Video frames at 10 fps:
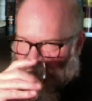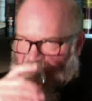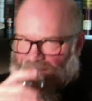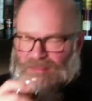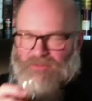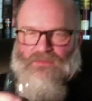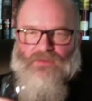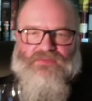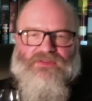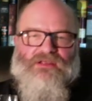And the
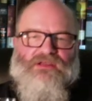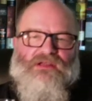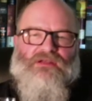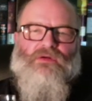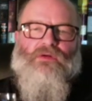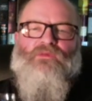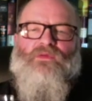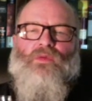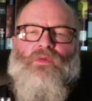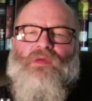whole thing kind of
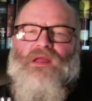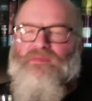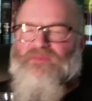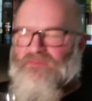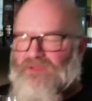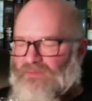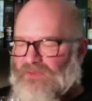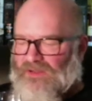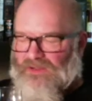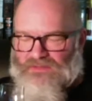overwhelmed me
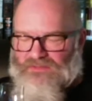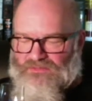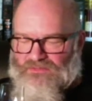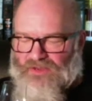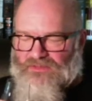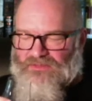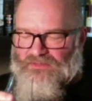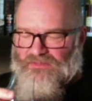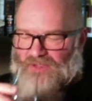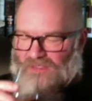when I tried to
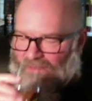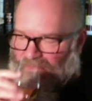do that.